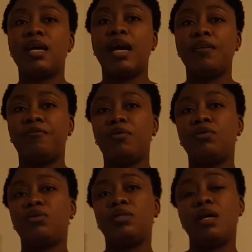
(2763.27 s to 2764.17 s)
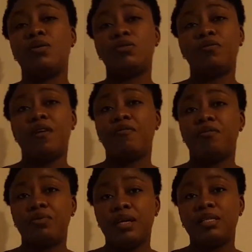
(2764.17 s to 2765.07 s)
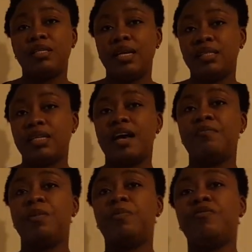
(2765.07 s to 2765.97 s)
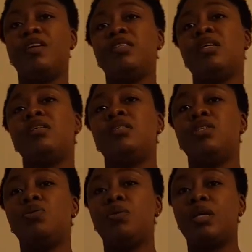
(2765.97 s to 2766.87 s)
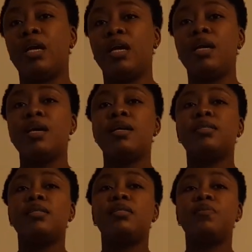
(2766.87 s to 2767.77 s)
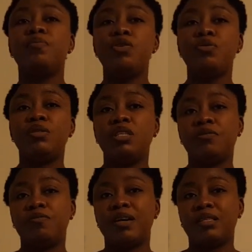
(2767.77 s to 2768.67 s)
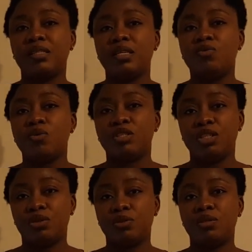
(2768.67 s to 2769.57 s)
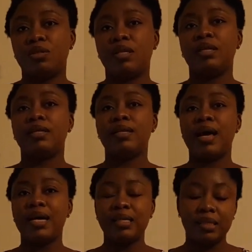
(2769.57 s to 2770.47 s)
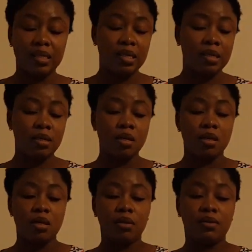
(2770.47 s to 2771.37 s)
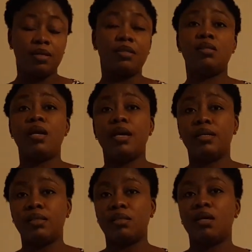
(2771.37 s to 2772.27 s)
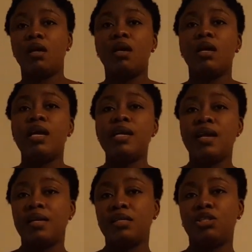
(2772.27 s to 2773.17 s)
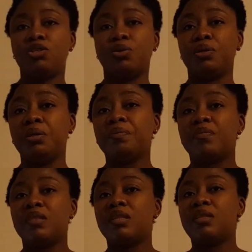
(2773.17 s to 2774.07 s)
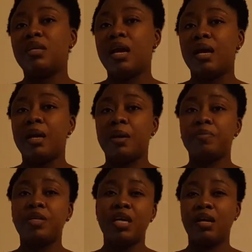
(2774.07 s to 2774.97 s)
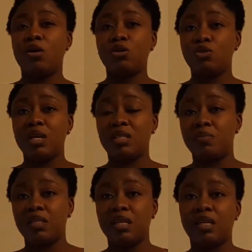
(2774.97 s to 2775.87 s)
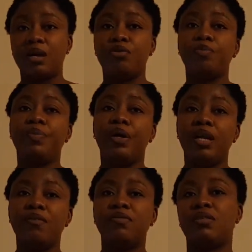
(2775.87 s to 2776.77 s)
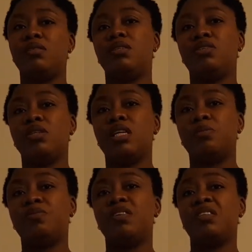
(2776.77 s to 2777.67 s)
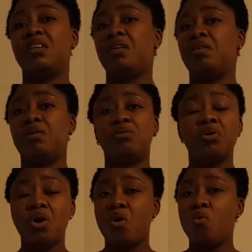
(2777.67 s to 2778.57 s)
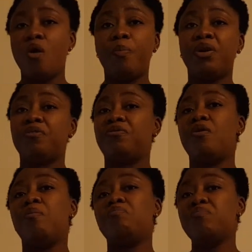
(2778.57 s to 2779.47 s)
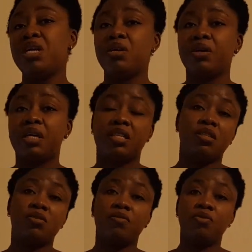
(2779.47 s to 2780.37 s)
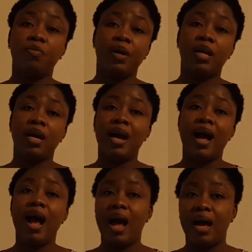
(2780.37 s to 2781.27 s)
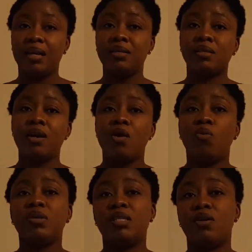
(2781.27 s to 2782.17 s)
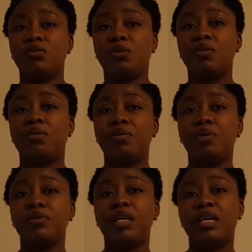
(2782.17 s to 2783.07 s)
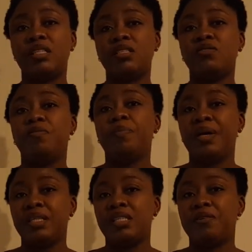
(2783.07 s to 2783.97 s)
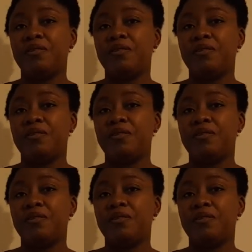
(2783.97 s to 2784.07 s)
and 4,500 deaths have been prevented in the UK since the measles vaccine was introduced in 1968. In addition, they also estimated that rubella vaccination has prevented around 1.4 million cases of rubella and 1,300 cases of birth